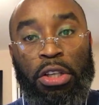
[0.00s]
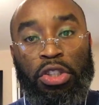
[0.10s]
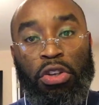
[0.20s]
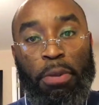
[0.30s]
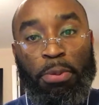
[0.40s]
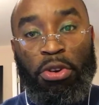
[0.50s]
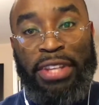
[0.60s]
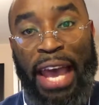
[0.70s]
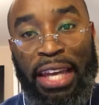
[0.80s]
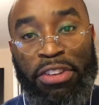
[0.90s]
So the
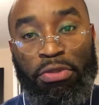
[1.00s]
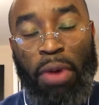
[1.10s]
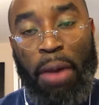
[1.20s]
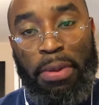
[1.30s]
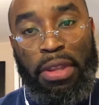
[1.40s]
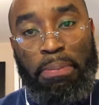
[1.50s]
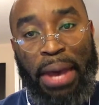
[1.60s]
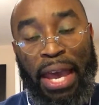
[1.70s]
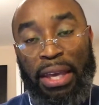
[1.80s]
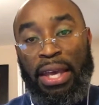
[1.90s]
protagonist is robbing the
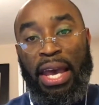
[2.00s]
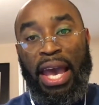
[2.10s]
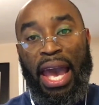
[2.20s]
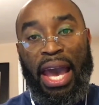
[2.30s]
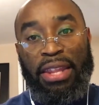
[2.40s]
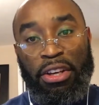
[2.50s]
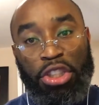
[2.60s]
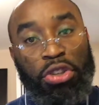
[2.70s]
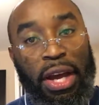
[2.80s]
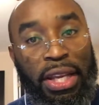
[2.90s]
bank and they're
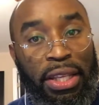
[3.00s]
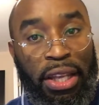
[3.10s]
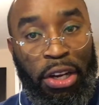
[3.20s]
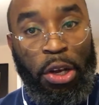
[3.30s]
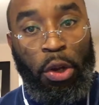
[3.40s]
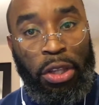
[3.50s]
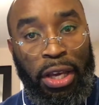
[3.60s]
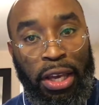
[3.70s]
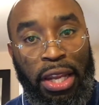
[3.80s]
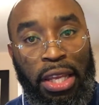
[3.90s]

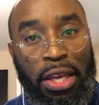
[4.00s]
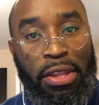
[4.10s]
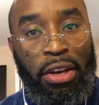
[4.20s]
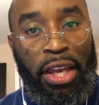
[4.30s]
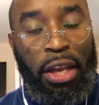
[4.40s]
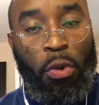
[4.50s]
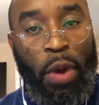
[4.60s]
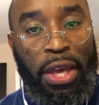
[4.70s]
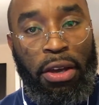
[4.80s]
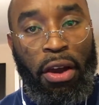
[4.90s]
getting in their
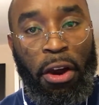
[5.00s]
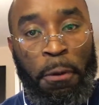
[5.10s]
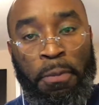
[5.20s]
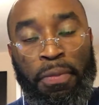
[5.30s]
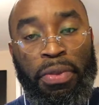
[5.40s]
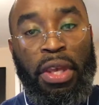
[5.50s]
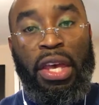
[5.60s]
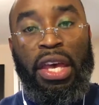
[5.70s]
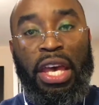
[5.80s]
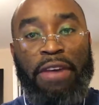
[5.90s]
getaway car.
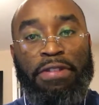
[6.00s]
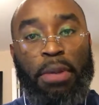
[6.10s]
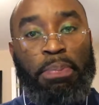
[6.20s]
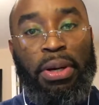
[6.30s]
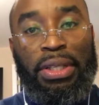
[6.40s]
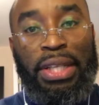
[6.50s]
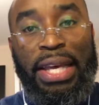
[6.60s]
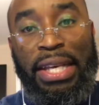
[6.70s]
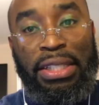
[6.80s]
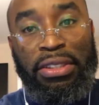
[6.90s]
If the
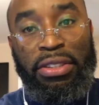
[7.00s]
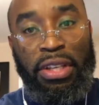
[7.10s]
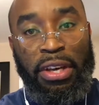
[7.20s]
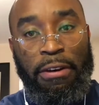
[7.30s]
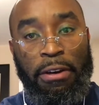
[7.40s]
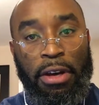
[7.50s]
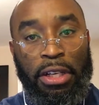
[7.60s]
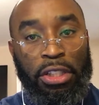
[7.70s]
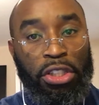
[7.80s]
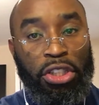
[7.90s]
police
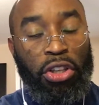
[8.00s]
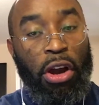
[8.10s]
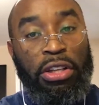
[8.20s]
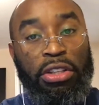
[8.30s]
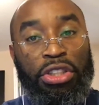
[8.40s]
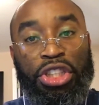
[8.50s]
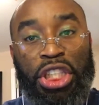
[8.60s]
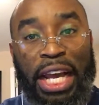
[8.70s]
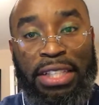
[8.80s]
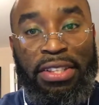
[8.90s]
start to
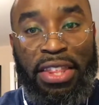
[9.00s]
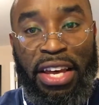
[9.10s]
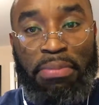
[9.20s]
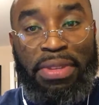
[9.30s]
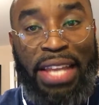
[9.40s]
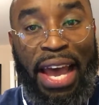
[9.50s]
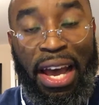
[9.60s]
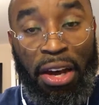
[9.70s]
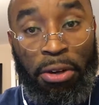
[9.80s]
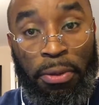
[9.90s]
chase them
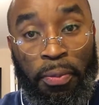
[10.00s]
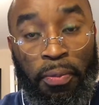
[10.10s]
down